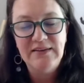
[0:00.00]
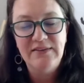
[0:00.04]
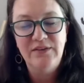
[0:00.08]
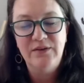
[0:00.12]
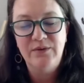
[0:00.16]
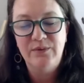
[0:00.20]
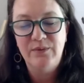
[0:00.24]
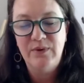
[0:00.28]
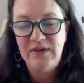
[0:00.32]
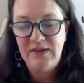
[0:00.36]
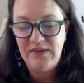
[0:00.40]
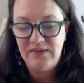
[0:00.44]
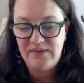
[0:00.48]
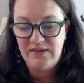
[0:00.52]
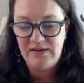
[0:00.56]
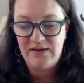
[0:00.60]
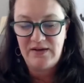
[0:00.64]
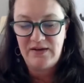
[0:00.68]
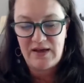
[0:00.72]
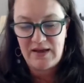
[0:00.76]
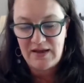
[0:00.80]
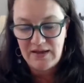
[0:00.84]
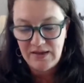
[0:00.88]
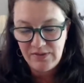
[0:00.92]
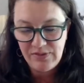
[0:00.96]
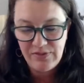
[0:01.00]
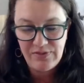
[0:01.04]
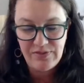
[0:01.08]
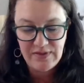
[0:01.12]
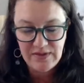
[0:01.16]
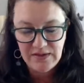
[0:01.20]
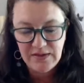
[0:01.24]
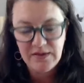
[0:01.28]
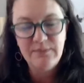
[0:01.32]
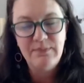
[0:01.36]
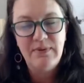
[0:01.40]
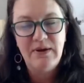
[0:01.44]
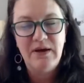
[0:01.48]
in the way that I
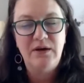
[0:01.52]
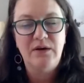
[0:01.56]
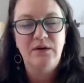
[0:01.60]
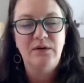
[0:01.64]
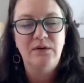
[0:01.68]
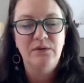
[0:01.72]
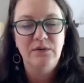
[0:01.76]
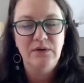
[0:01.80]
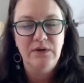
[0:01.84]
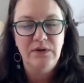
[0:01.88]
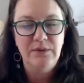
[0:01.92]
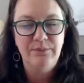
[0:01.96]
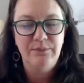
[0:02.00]
think about